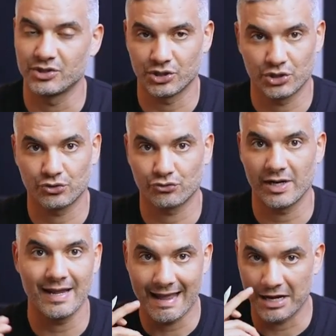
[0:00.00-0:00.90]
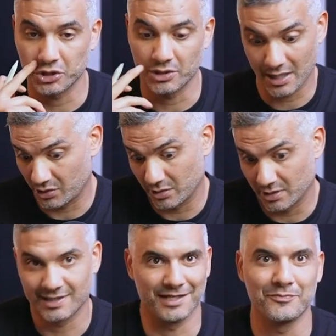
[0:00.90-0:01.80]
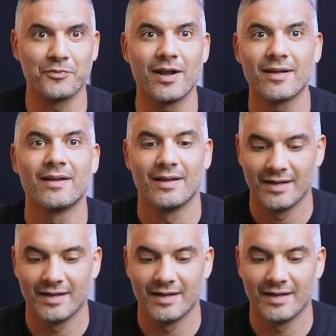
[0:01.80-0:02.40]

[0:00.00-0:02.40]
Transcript: Is just straight action, as you could see, right?